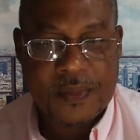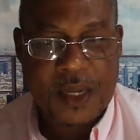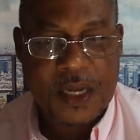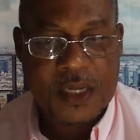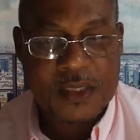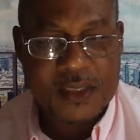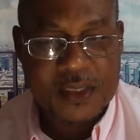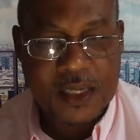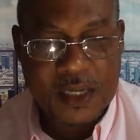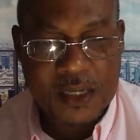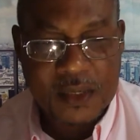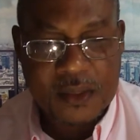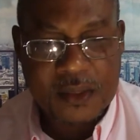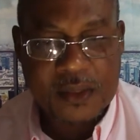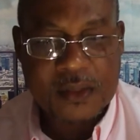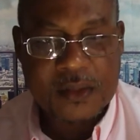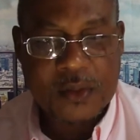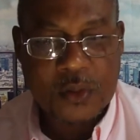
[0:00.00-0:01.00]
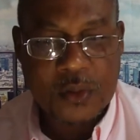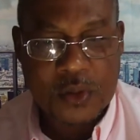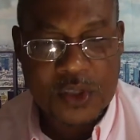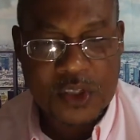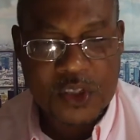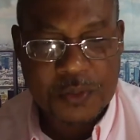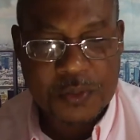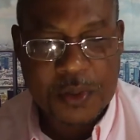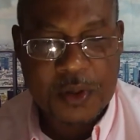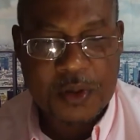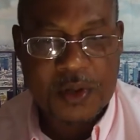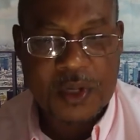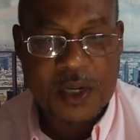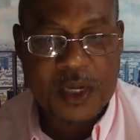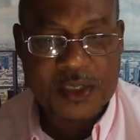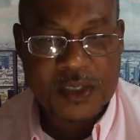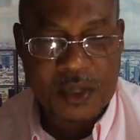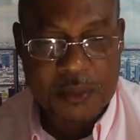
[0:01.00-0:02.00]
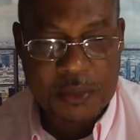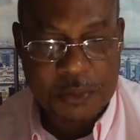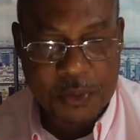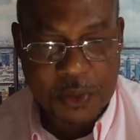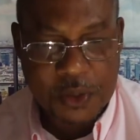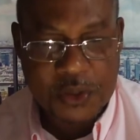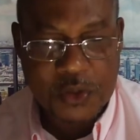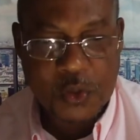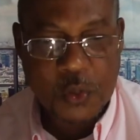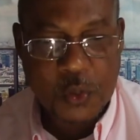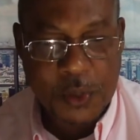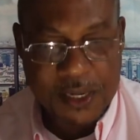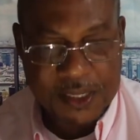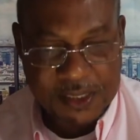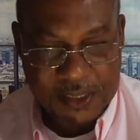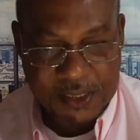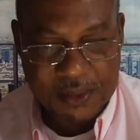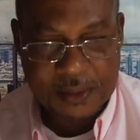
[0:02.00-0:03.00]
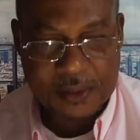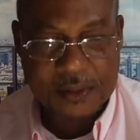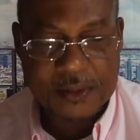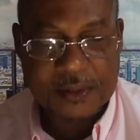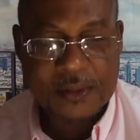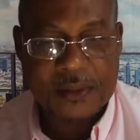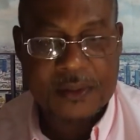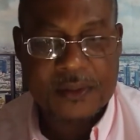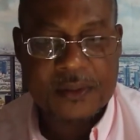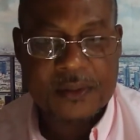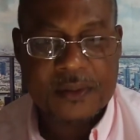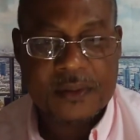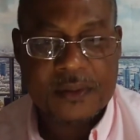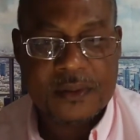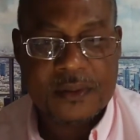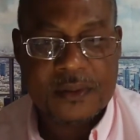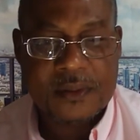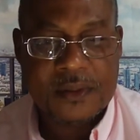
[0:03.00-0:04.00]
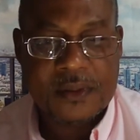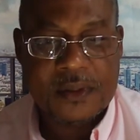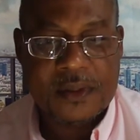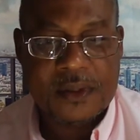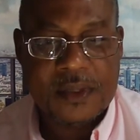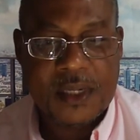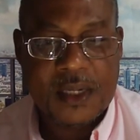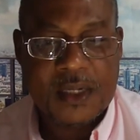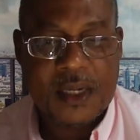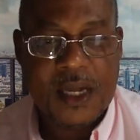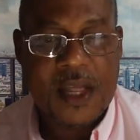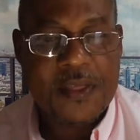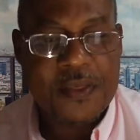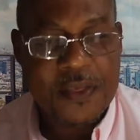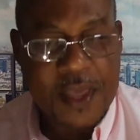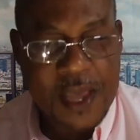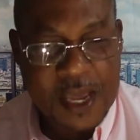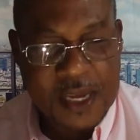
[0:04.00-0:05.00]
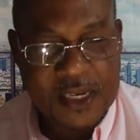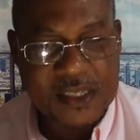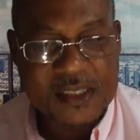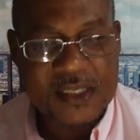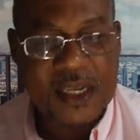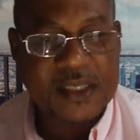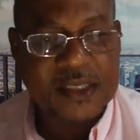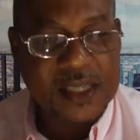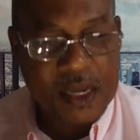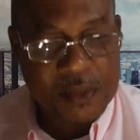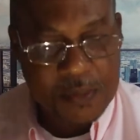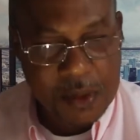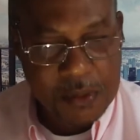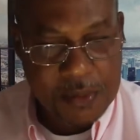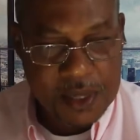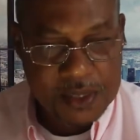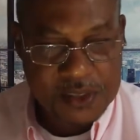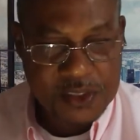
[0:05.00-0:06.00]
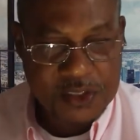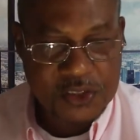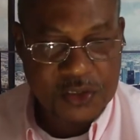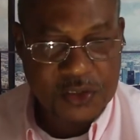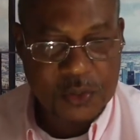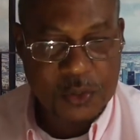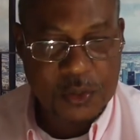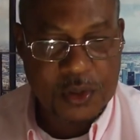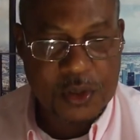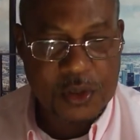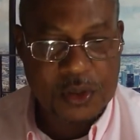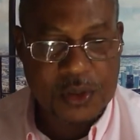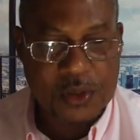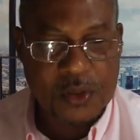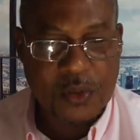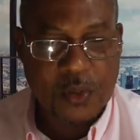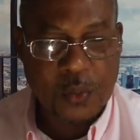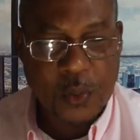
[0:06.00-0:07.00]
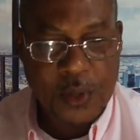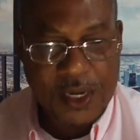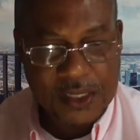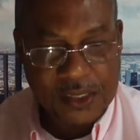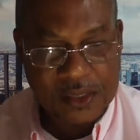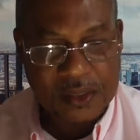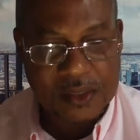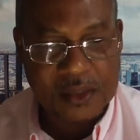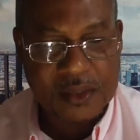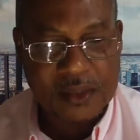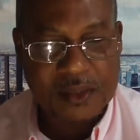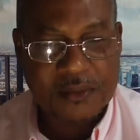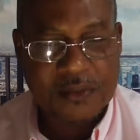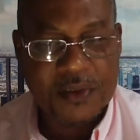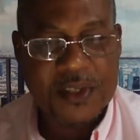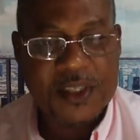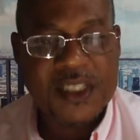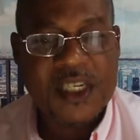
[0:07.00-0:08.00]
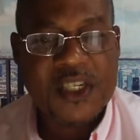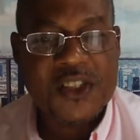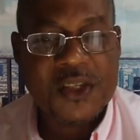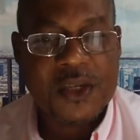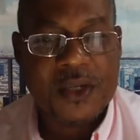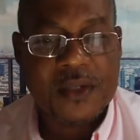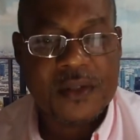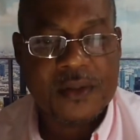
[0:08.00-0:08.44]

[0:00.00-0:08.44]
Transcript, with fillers: until the Holy Spirit has come upon you. Wait, he said. And then he said, take my message to the world. Wait for the teacher.